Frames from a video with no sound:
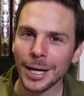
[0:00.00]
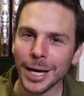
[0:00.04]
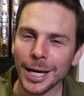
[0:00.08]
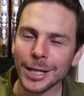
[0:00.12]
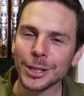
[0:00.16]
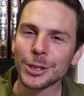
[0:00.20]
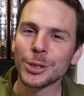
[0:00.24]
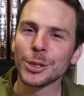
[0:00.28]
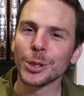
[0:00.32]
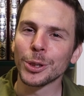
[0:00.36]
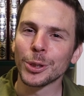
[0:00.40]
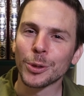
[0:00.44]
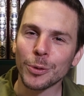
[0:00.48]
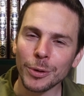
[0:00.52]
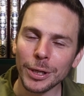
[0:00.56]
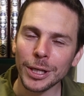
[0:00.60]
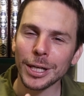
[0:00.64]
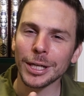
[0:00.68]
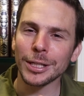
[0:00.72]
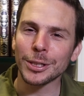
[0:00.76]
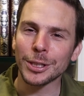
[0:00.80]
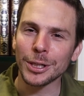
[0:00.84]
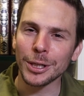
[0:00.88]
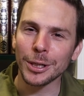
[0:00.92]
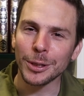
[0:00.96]
And she agreed
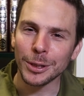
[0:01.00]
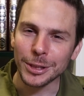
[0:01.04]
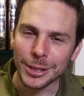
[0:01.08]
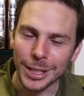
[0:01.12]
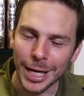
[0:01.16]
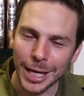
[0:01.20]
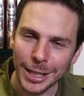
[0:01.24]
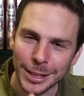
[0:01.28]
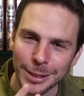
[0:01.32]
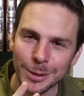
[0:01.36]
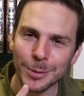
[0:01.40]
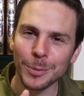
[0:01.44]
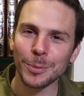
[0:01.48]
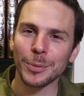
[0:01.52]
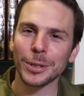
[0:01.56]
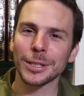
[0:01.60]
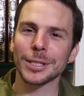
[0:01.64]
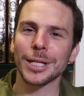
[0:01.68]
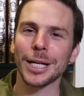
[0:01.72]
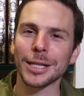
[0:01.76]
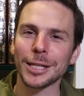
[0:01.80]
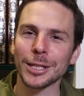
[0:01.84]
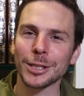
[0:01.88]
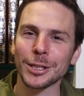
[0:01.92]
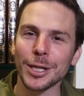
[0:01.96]
and she says,
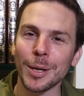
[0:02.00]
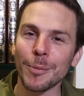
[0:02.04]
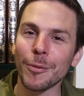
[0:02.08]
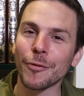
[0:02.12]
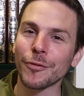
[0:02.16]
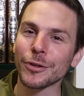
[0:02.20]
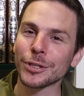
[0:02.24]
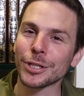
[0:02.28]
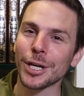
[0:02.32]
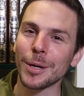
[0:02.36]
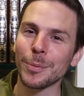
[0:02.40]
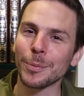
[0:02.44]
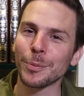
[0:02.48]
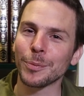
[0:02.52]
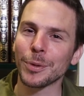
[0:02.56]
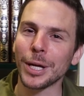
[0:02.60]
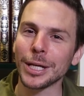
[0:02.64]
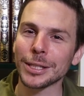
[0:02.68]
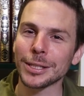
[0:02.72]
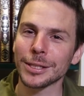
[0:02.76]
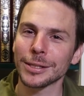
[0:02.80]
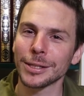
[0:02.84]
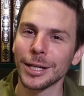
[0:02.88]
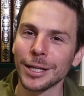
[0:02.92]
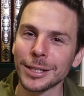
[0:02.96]
B'ezrat Hashem, if Hashem
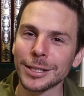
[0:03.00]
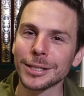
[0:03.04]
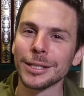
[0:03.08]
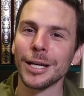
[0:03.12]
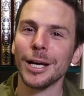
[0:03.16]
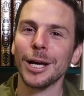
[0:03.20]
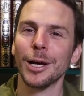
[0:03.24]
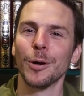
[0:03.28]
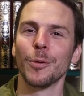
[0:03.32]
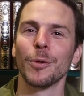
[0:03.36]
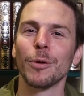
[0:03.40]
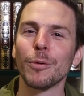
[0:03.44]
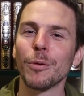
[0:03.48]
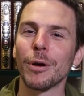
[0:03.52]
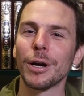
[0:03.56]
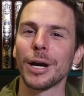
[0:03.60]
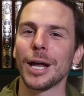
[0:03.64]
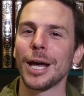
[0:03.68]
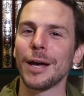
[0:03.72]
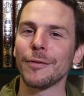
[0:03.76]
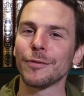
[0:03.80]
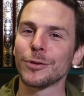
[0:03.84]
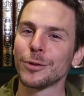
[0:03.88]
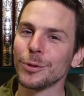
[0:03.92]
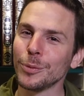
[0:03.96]
blesses us, we want to
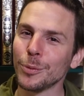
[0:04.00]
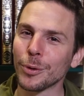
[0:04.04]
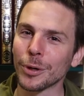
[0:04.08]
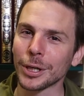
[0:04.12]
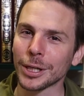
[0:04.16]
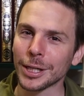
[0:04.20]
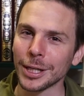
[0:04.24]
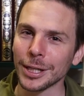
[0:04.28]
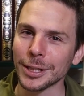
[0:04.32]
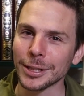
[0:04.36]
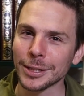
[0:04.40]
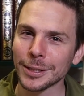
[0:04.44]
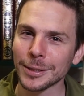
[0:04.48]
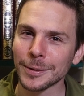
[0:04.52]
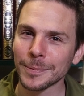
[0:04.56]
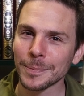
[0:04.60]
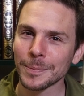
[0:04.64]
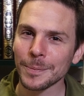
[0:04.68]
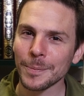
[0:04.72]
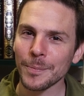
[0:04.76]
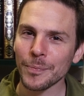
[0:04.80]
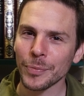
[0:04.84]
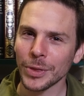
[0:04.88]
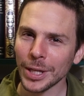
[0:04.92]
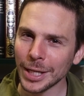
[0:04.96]
have 2 more kids.
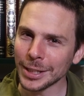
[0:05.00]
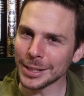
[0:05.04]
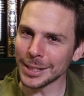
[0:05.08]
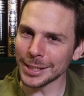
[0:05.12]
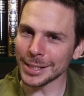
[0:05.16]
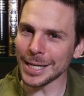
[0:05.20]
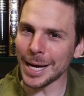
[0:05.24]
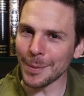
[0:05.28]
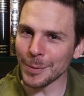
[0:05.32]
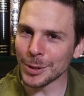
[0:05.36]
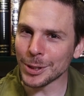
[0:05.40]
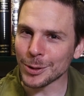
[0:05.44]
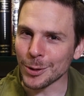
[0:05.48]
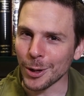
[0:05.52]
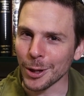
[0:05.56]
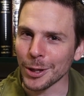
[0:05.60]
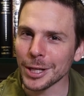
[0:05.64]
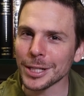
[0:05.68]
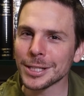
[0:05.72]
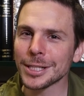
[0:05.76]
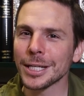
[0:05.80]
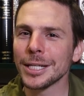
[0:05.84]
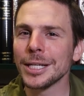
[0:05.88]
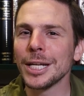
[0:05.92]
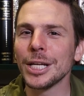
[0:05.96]
This is Am Yisrael.
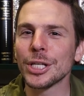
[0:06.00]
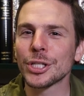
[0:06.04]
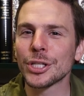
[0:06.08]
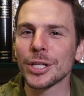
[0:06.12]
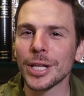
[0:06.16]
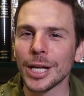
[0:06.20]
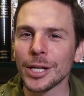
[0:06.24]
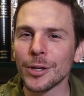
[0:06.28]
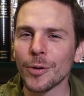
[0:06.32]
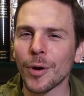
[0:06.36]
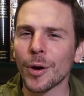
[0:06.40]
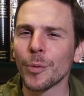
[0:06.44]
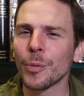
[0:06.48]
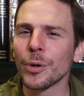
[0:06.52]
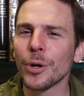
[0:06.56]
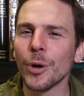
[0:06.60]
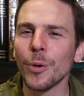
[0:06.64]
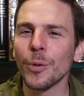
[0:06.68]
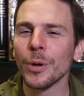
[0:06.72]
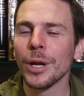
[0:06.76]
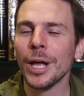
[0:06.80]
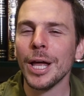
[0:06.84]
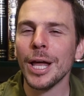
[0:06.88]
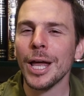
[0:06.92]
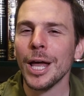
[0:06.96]
This is the nation that you are.
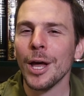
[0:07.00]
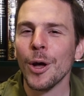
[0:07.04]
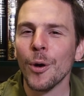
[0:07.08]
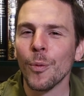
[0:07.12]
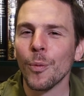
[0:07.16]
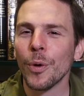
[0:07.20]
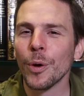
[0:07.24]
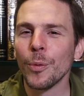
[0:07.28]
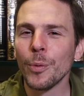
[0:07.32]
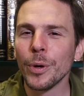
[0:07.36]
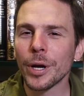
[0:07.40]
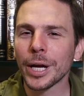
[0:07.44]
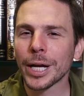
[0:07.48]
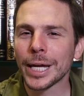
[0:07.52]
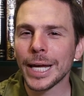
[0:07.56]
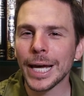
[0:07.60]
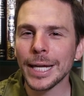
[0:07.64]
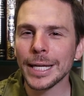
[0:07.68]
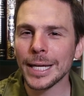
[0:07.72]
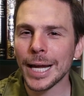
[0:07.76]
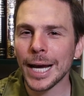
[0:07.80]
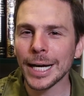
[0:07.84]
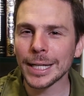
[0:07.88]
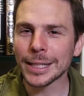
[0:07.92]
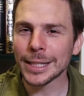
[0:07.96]
When we
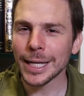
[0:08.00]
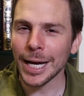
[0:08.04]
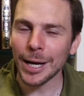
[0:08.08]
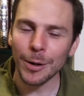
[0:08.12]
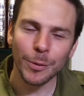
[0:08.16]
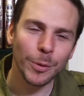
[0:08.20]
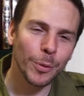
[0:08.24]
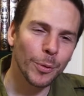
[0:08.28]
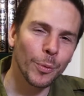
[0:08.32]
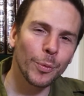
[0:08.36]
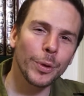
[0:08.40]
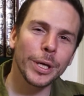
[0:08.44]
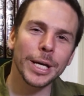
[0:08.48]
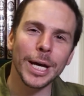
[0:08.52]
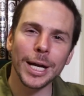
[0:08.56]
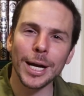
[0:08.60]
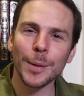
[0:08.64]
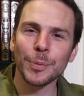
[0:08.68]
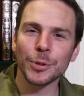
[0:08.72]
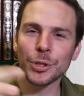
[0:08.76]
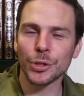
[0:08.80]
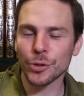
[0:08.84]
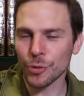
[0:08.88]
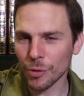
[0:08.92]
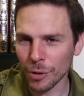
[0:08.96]
get knocked down, we get
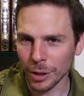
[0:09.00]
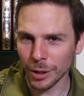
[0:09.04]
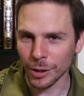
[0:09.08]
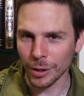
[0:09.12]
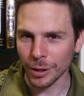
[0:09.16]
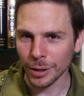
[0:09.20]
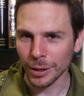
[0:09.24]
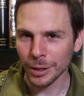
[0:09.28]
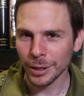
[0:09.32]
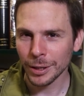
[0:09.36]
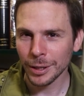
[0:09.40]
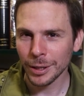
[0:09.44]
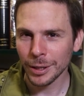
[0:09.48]
up stronger.